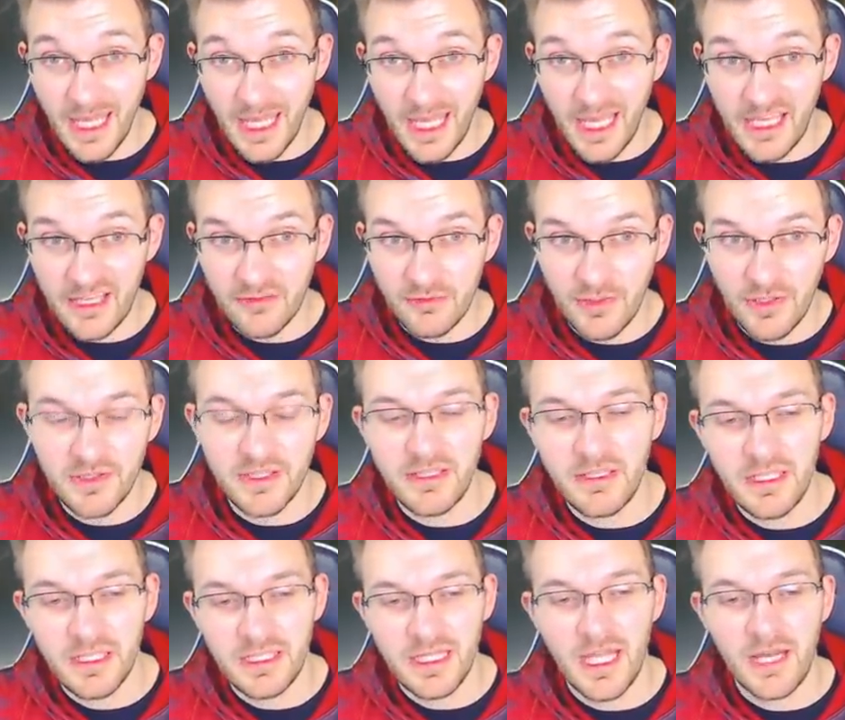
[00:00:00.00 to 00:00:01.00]
as well that you
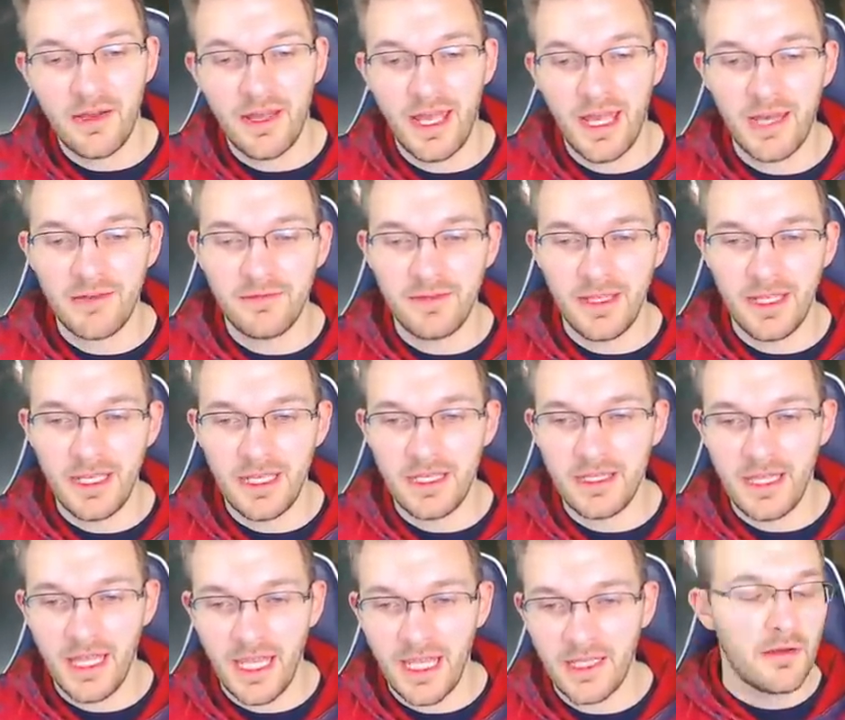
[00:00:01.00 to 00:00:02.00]
can now have
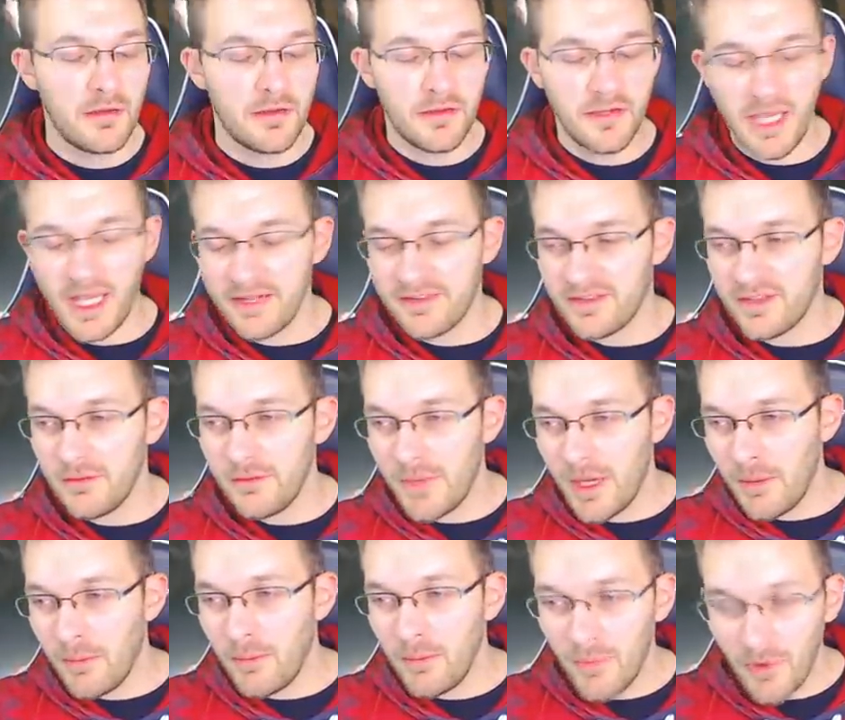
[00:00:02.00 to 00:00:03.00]
in Halo. To so add some
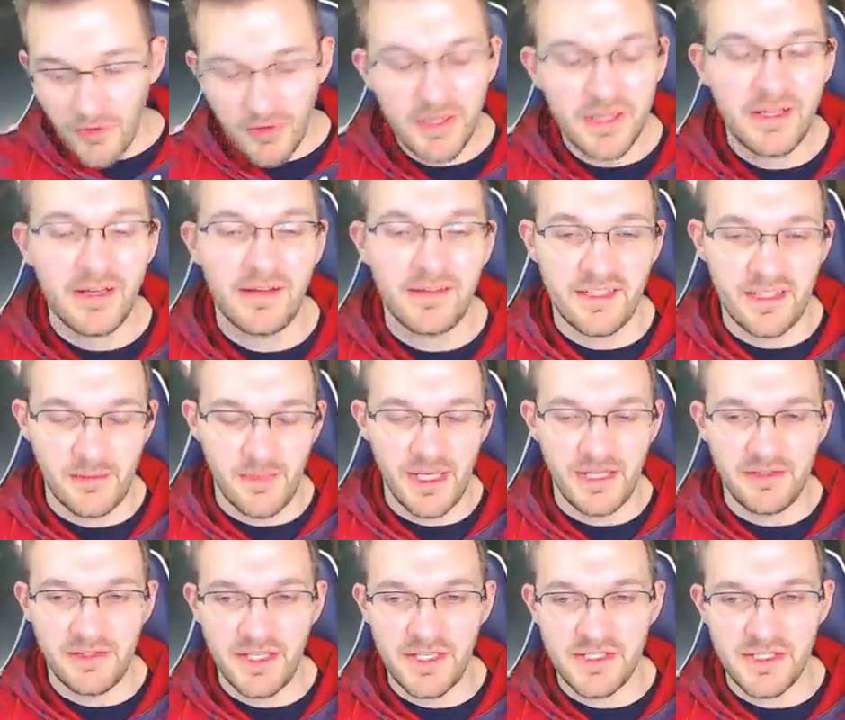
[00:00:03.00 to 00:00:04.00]
more
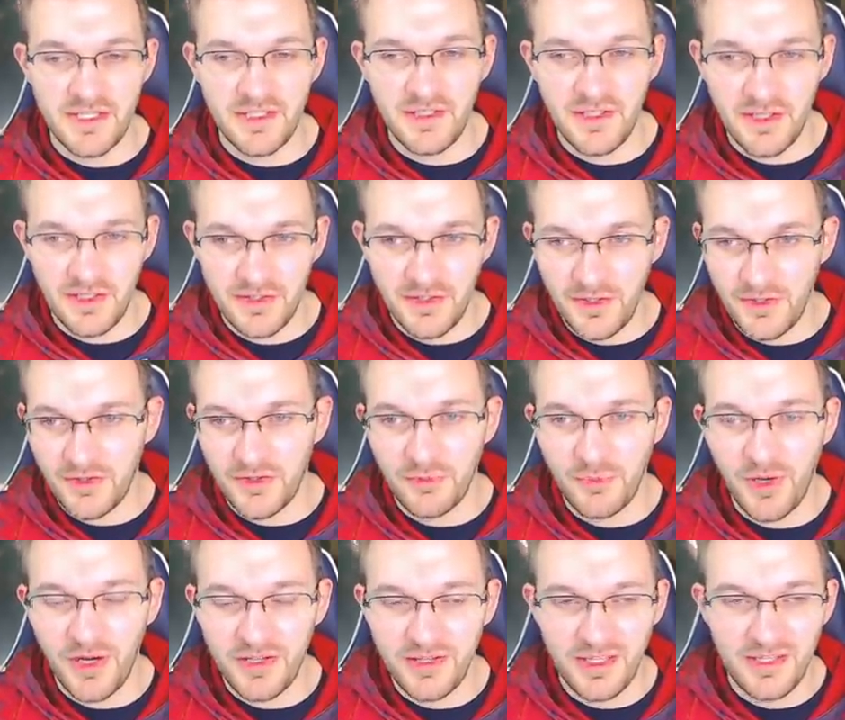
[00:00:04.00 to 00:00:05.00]
customization to your
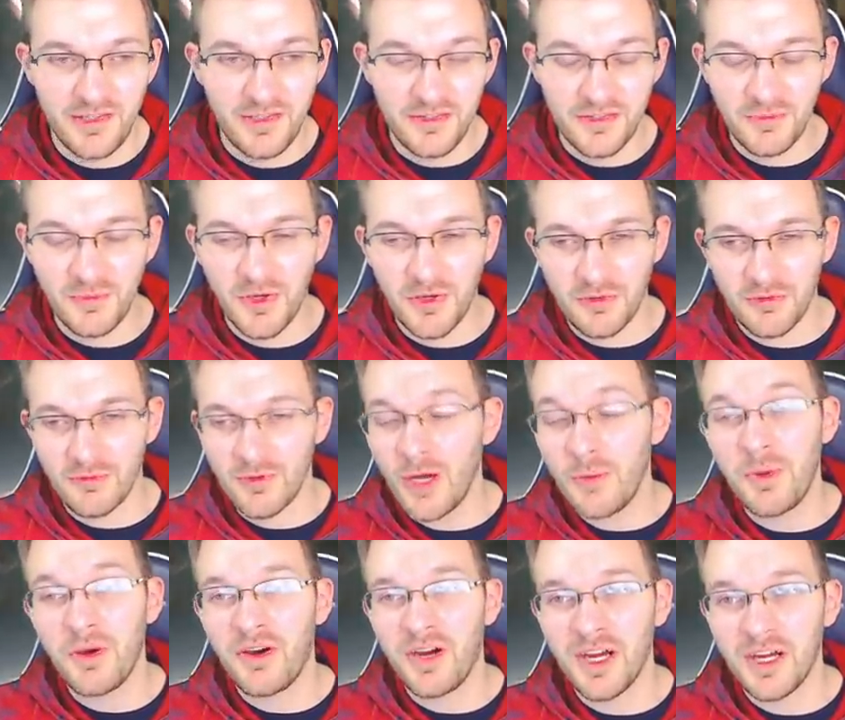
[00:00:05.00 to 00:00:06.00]
Spartan, to do some more
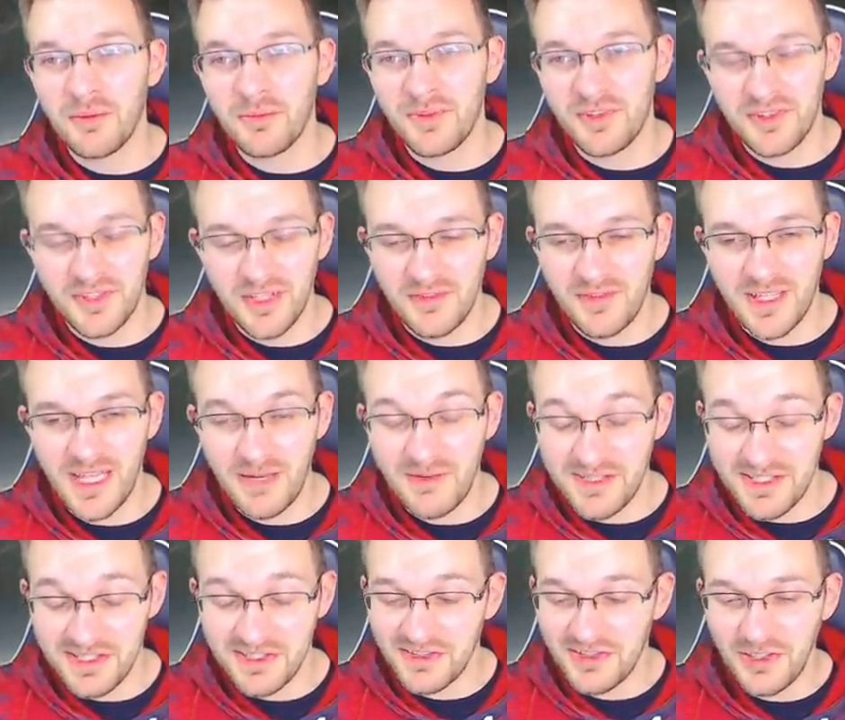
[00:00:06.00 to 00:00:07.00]
robo arms and stuff like that,
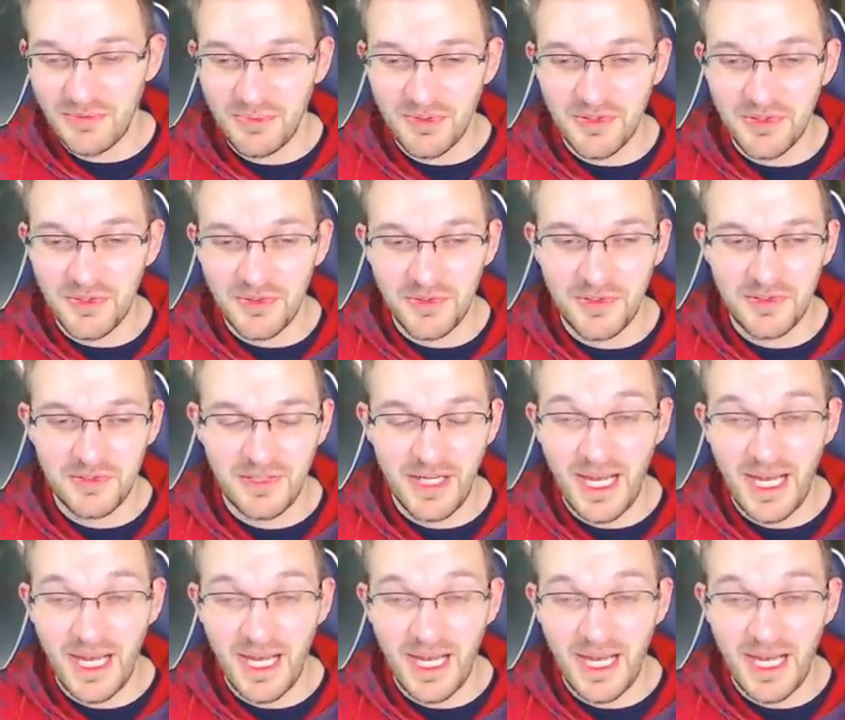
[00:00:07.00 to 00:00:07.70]
which is super cool.